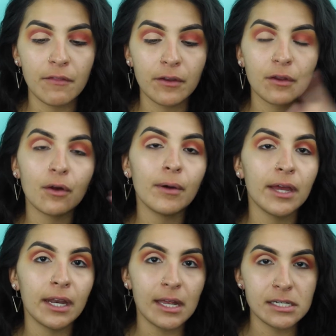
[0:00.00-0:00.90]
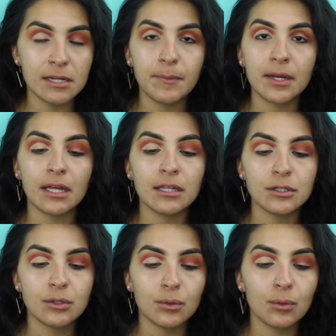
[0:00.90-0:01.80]
and then go ahead and dip it
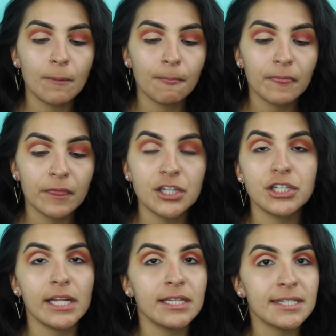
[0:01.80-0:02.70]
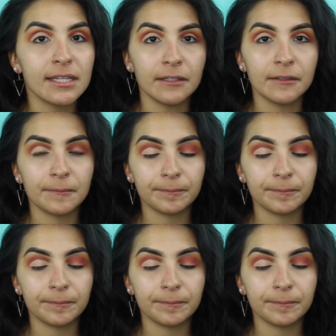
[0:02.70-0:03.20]
into the shade Stunt.